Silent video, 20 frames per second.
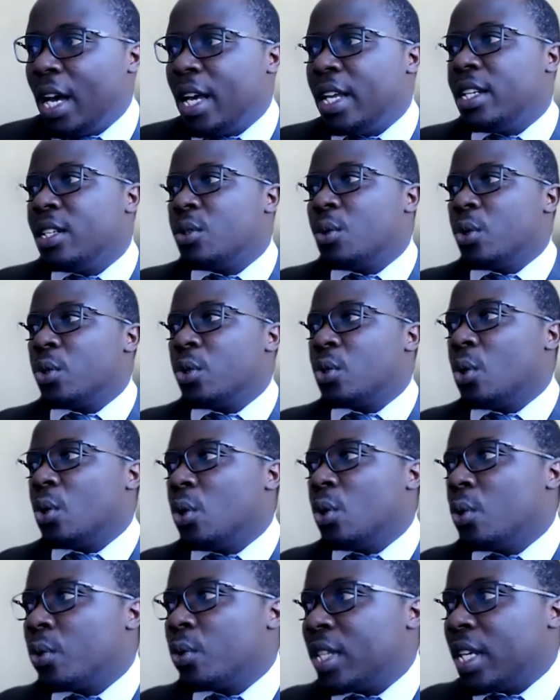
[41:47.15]
And it
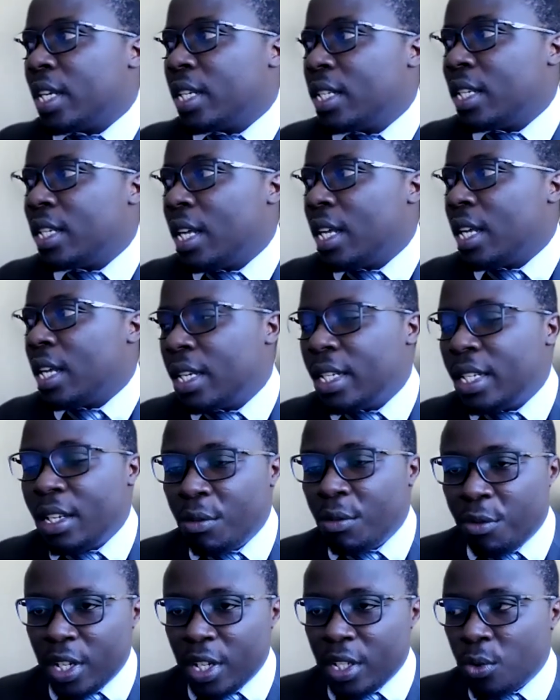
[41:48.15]
also looks at
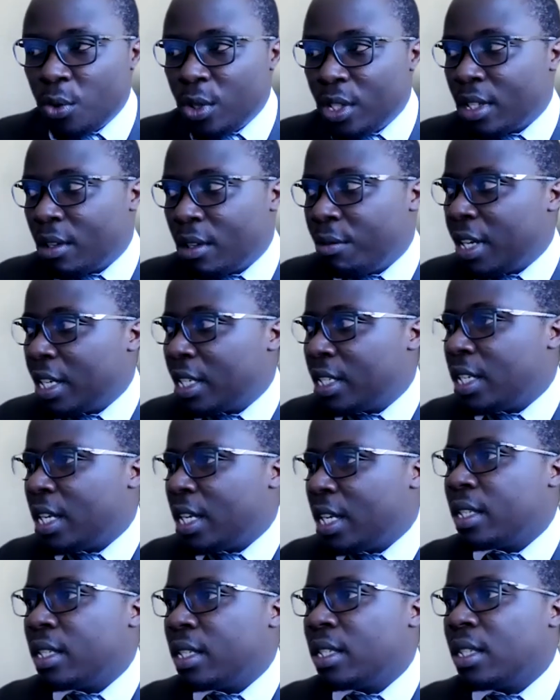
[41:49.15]
different risk
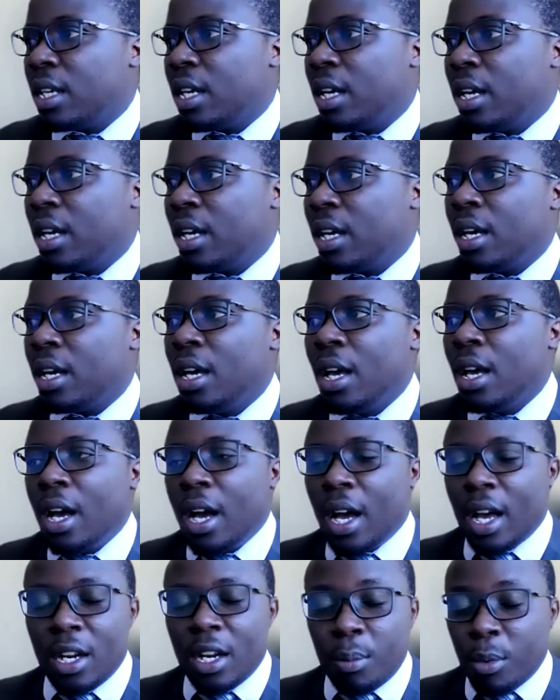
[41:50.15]
factors
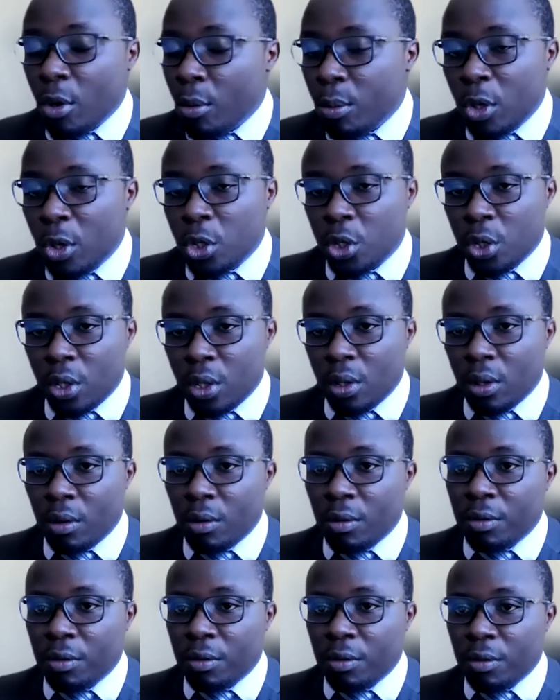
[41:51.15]
and promotion
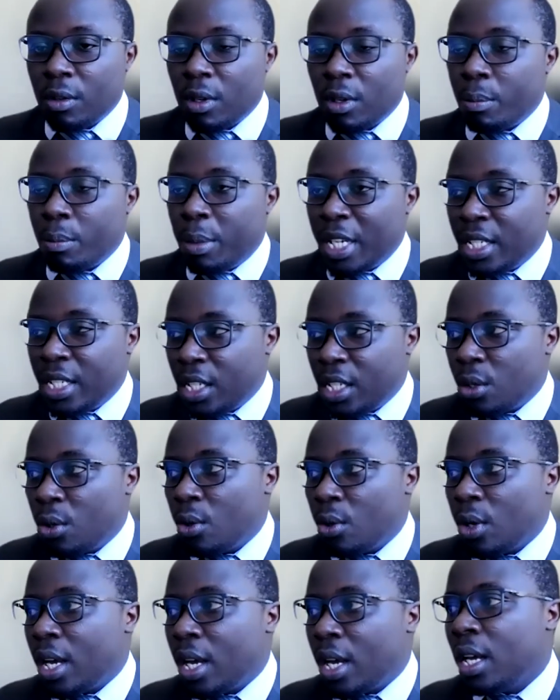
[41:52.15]
of
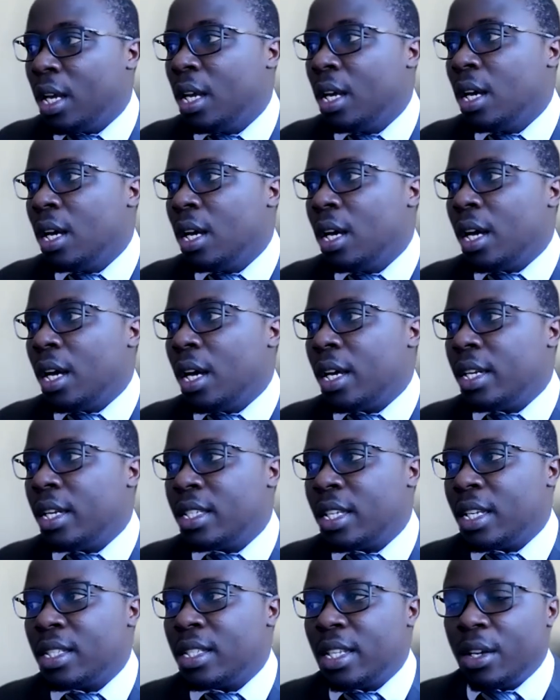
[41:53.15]
particular
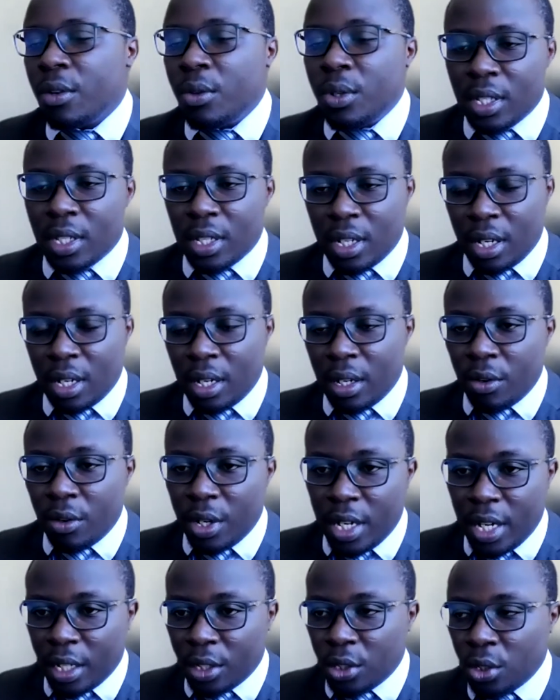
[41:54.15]
disaster risk
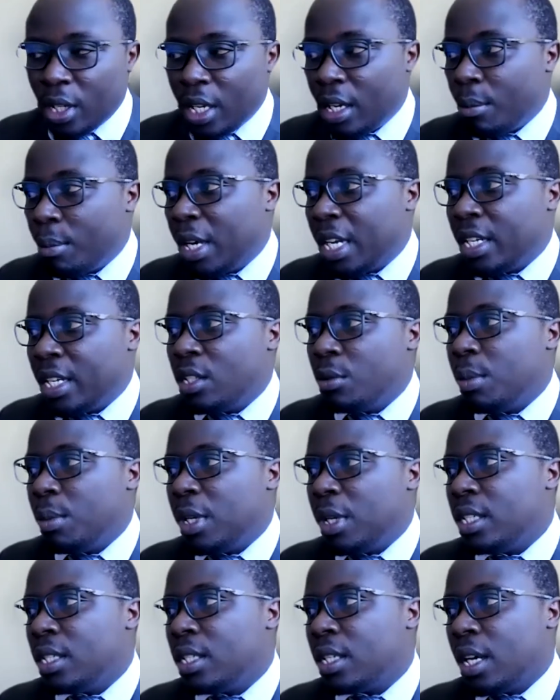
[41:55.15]
reduction and
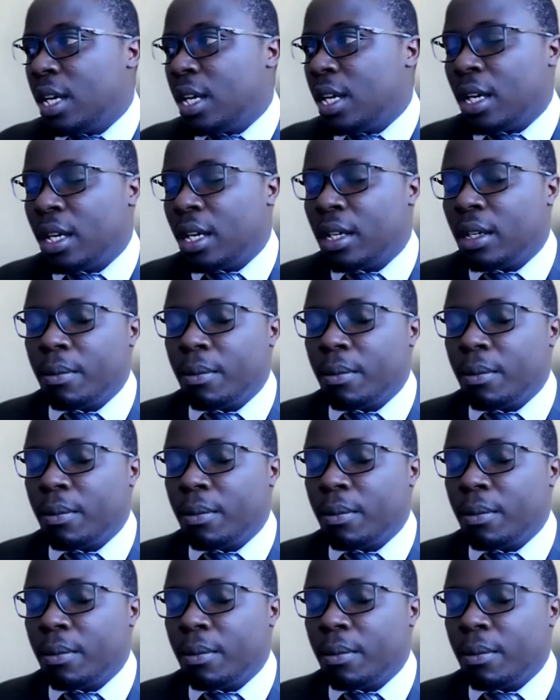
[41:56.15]
management